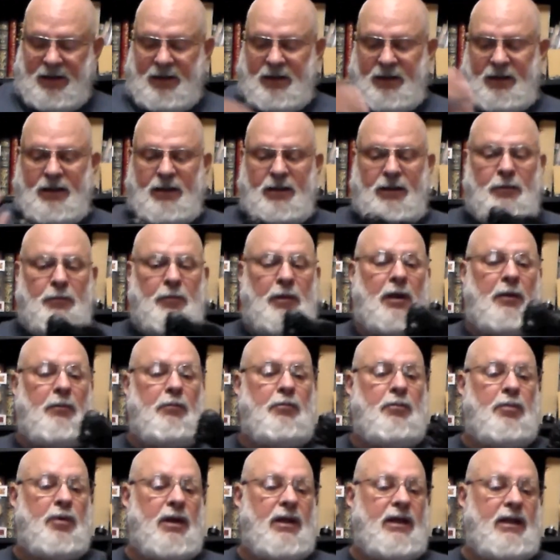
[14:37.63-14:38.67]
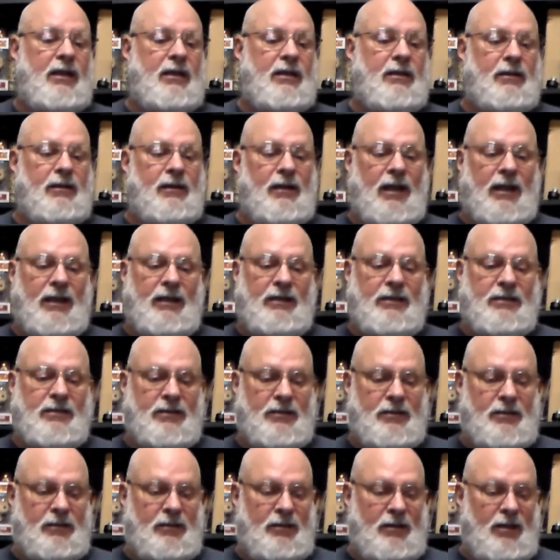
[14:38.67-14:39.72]
My buddy
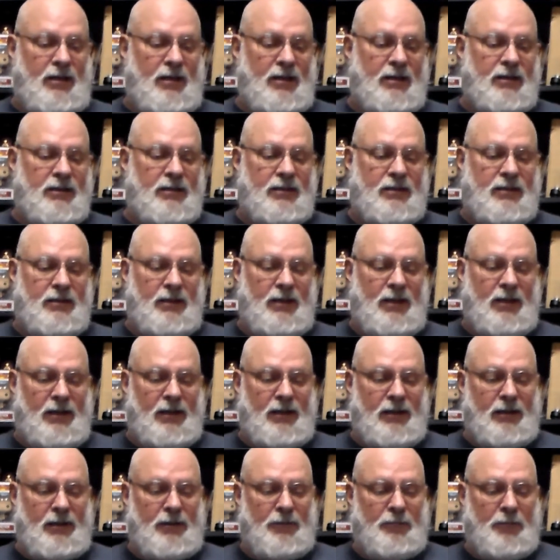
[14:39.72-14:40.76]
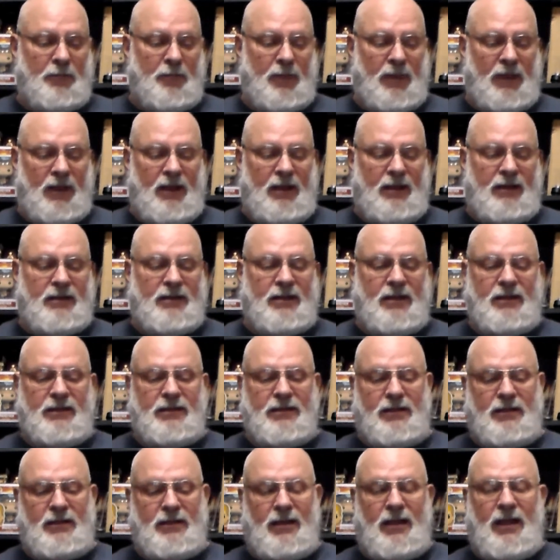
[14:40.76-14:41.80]
likes this. He
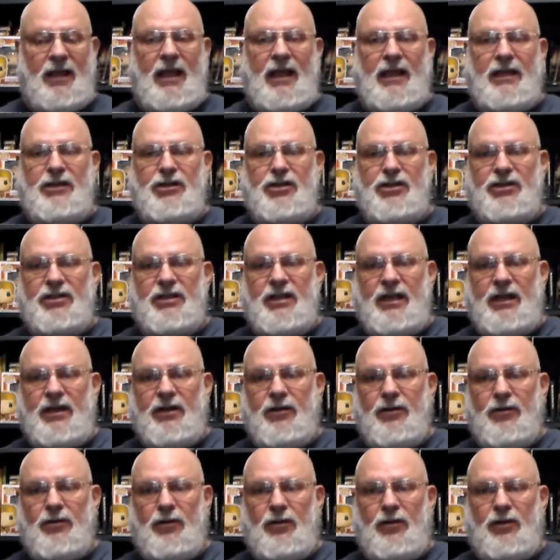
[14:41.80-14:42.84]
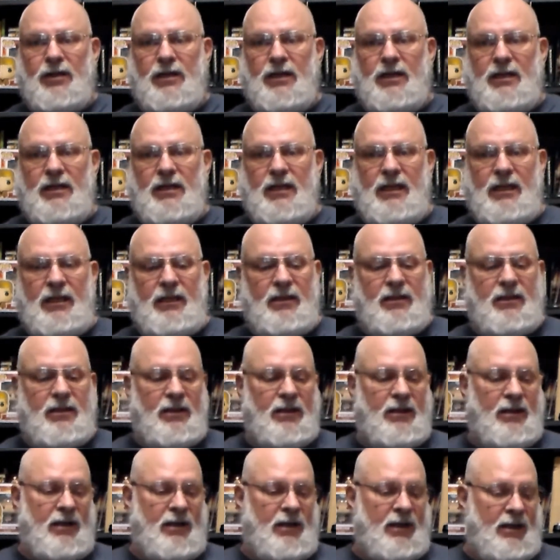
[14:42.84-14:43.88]
says the edges here on the teeth,
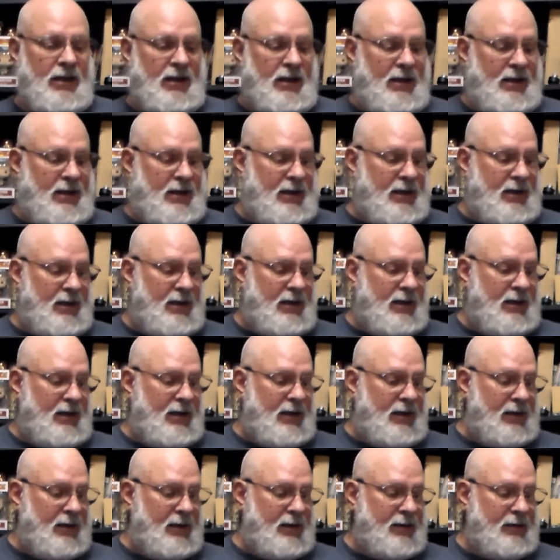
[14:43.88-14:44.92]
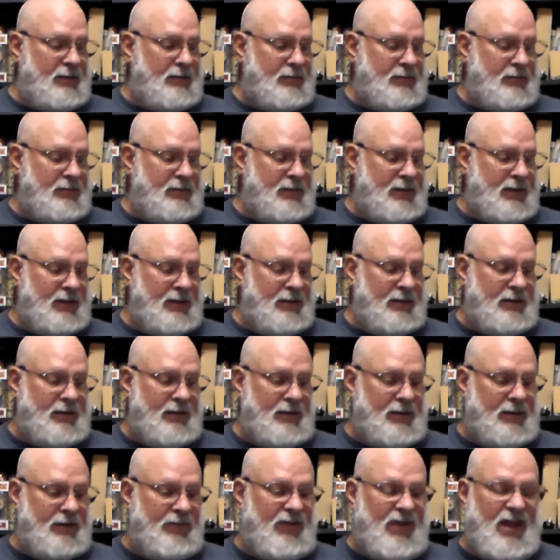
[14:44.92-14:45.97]

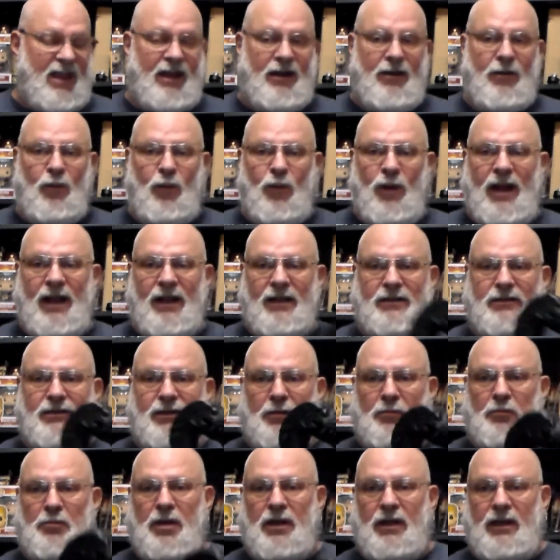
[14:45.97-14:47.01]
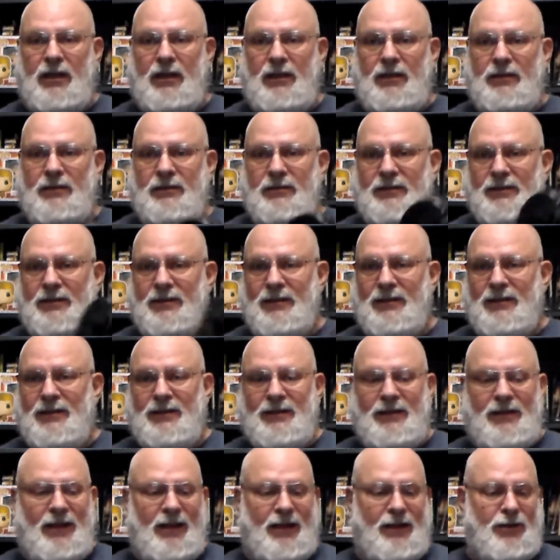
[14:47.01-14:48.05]
if you had to whack somebody,
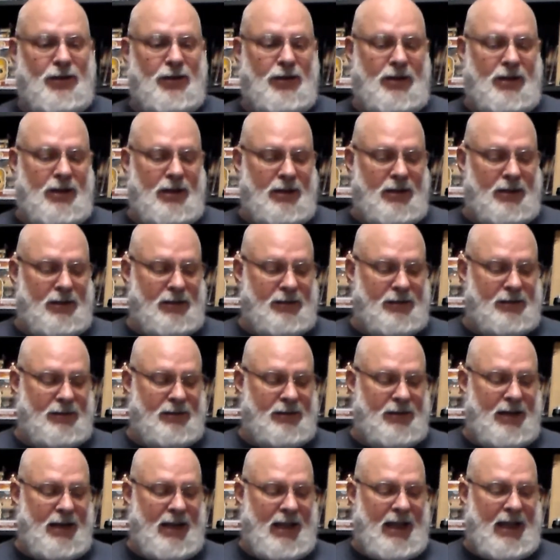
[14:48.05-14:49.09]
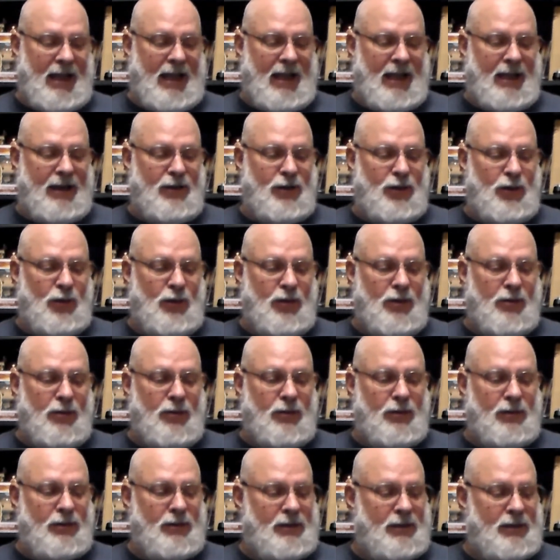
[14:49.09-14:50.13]
that could add to
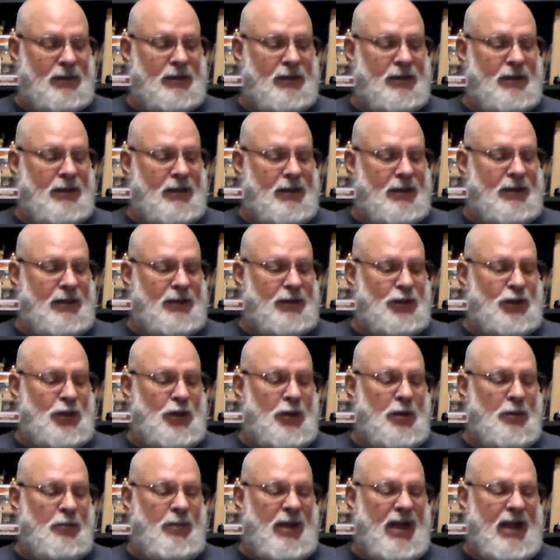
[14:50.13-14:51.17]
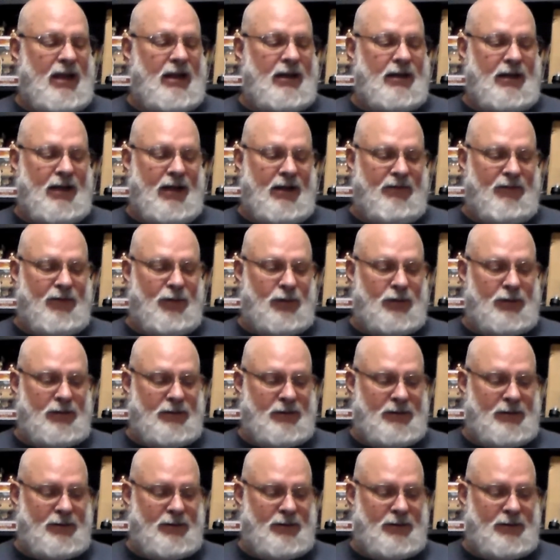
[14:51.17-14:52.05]
the pain level